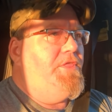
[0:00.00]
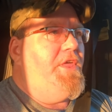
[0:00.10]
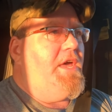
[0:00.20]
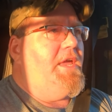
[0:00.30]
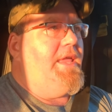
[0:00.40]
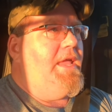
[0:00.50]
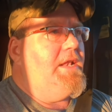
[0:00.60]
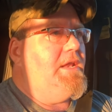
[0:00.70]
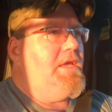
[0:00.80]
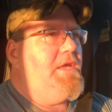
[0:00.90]
The
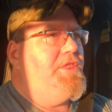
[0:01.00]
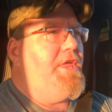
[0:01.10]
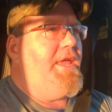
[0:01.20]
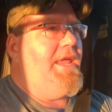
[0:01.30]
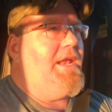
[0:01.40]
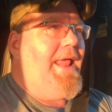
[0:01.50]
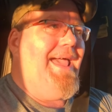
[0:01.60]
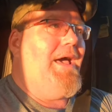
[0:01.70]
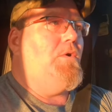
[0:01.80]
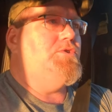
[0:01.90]
in the
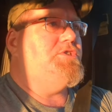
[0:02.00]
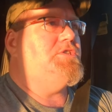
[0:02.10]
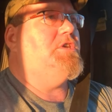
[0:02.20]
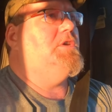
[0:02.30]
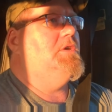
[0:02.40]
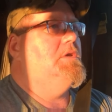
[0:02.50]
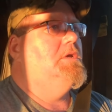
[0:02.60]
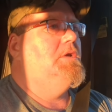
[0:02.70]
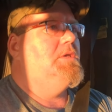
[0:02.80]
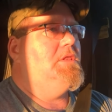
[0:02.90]
in-house
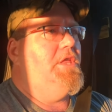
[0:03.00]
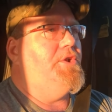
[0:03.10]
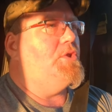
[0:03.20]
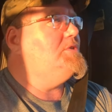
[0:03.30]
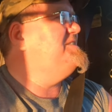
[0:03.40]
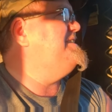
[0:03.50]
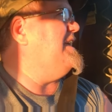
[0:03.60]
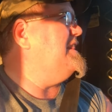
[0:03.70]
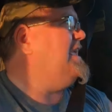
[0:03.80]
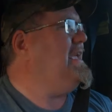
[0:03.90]
little
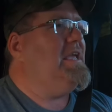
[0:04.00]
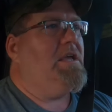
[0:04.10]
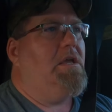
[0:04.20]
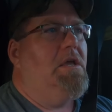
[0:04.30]
deli